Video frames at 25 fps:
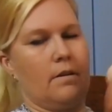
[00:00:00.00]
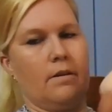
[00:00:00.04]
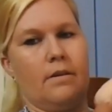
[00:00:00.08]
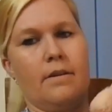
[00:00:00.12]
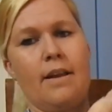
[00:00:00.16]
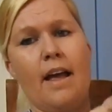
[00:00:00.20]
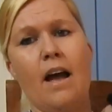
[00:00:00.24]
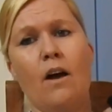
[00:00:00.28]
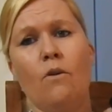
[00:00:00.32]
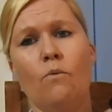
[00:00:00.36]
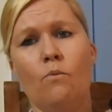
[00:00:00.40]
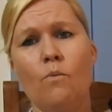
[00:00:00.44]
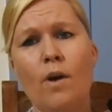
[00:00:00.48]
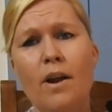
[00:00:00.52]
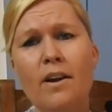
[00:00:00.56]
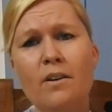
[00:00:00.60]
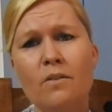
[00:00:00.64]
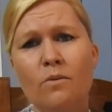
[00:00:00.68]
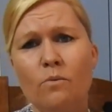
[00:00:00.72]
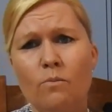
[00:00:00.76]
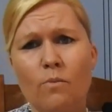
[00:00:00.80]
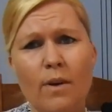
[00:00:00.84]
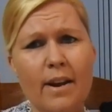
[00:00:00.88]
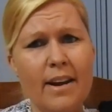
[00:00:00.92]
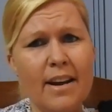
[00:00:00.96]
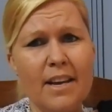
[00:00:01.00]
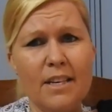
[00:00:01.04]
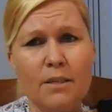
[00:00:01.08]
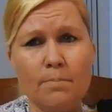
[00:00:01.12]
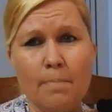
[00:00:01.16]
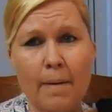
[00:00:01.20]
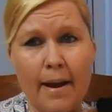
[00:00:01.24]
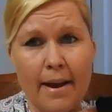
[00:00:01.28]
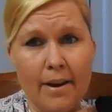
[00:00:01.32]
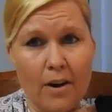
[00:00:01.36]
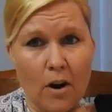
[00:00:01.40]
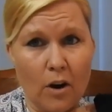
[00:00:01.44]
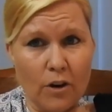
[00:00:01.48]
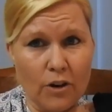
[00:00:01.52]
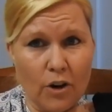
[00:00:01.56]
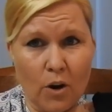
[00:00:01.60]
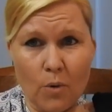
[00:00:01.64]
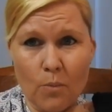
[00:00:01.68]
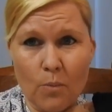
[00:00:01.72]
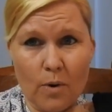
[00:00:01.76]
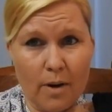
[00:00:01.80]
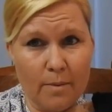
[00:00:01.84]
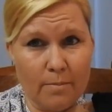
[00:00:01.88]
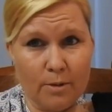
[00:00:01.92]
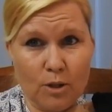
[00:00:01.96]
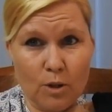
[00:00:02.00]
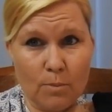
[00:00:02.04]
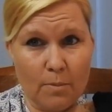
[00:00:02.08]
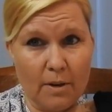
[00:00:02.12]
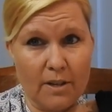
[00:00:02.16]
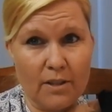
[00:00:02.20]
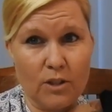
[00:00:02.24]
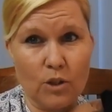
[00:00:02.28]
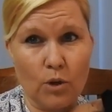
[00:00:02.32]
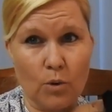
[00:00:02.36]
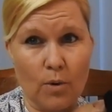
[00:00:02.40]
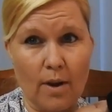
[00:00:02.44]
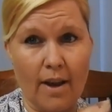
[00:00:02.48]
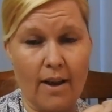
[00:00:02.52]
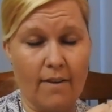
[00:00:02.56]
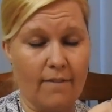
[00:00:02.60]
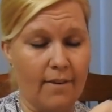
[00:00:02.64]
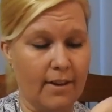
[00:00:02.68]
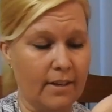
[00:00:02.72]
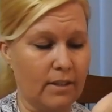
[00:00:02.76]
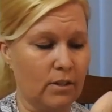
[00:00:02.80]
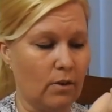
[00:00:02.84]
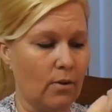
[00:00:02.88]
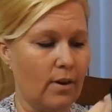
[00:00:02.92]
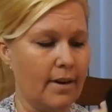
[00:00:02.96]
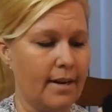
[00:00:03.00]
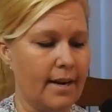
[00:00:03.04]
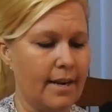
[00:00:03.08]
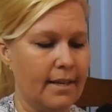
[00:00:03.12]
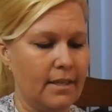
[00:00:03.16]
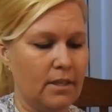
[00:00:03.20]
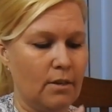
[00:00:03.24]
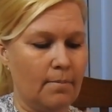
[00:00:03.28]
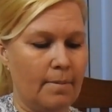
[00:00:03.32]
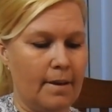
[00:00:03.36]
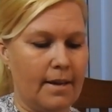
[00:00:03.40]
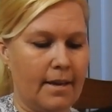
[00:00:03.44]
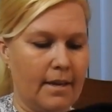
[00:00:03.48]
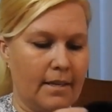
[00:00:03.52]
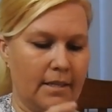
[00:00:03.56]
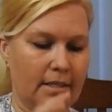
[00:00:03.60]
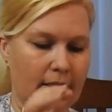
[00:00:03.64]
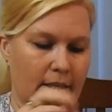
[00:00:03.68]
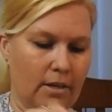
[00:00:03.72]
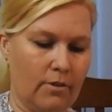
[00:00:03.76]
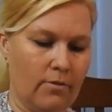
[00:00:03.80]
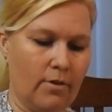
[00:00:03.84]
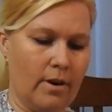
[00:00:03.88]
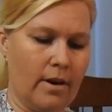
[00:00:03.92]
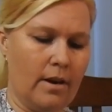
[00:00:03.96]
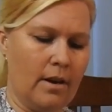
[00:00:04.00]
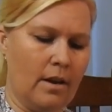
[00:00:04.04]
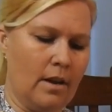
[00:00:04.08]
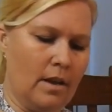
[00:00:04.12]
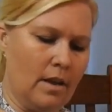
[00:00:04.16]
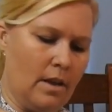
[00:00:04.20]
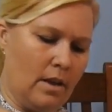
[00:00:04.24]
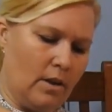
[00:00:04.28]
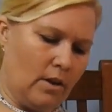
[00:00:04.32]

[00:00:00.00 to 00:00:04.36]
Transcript: Now, when he's made, I don't want him to be too heavy, so I need to be considerate.